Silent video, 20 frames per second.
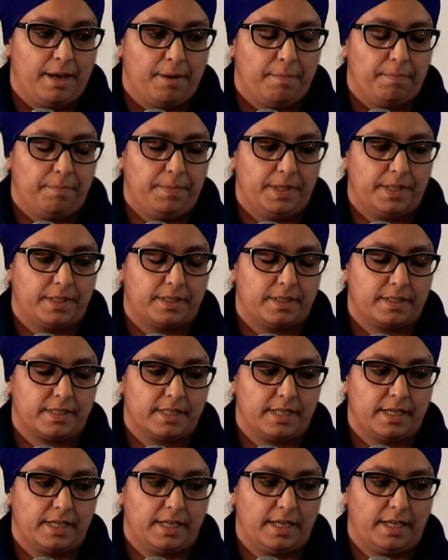But
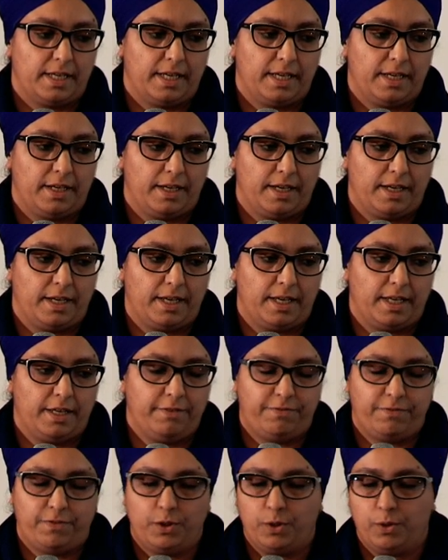
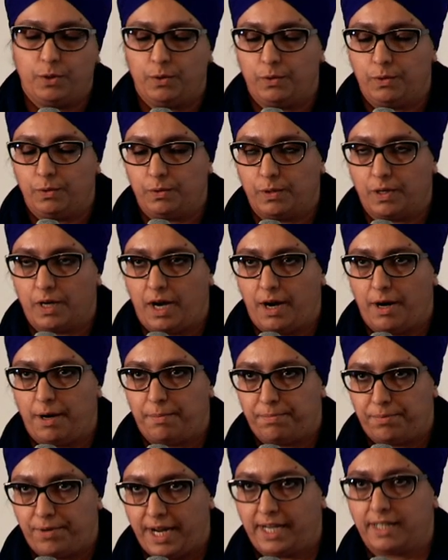if you are a
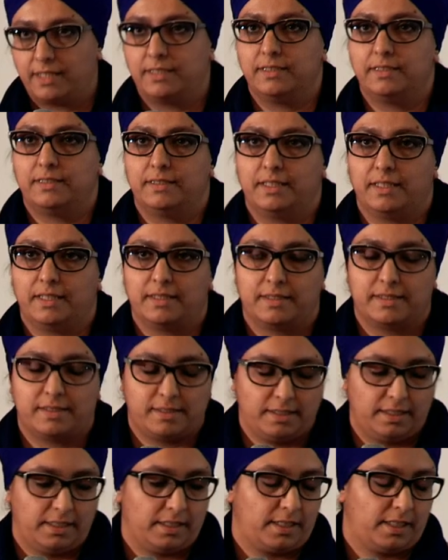practicing
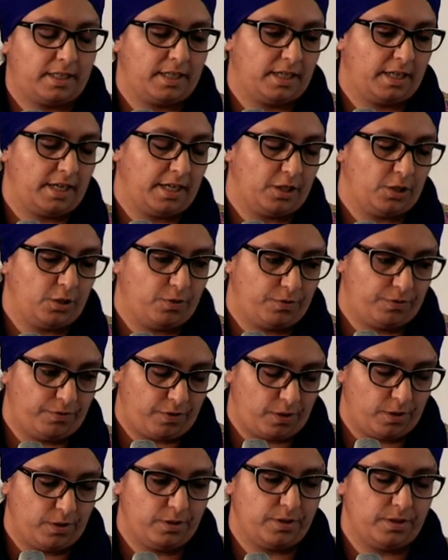Sikh and you
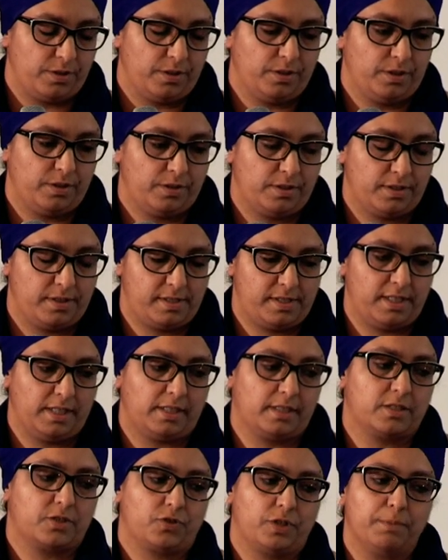follow the
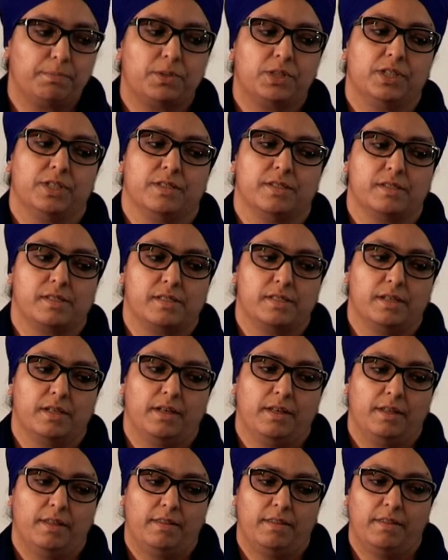Sikh scriptures,
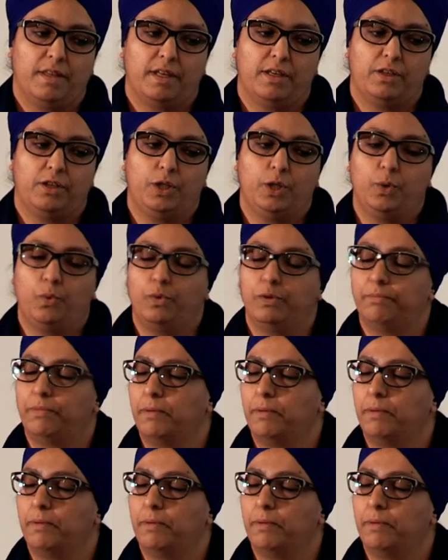then you will be